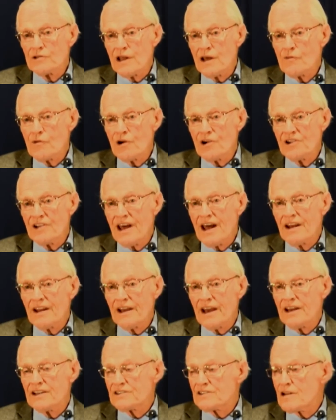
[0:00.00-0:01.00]
They weren't
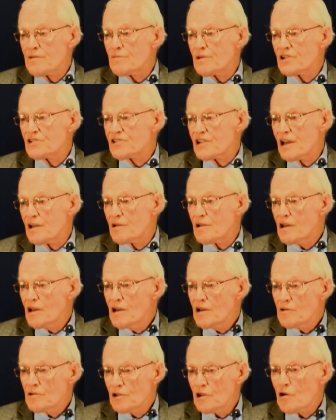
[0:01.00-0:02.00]
yelling at them, but saying,
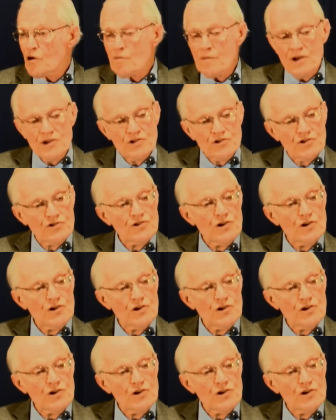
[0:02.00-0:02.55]
you know, Mrs.